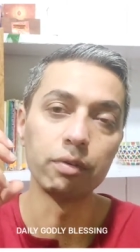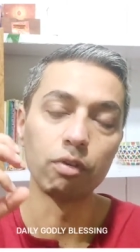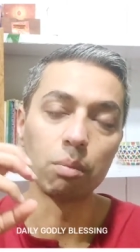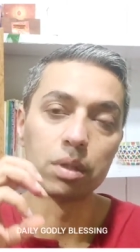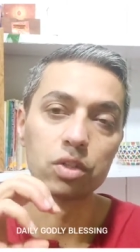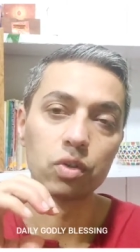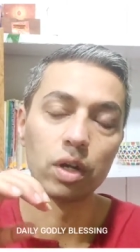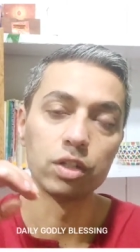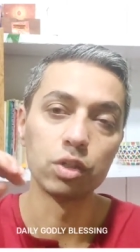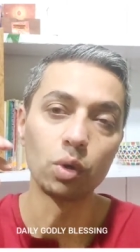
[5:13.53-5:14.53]
from this
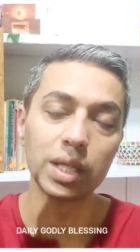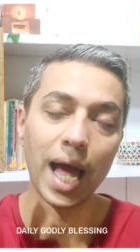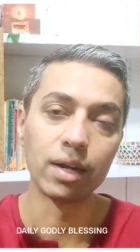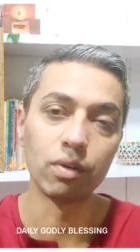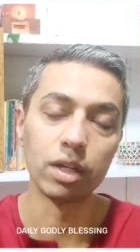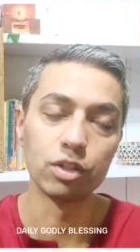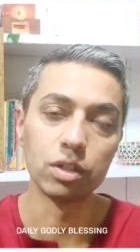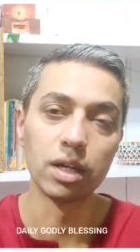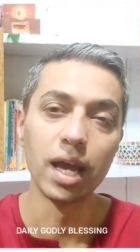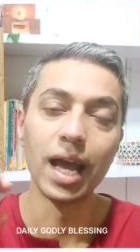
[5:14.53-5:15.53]
religion or that religion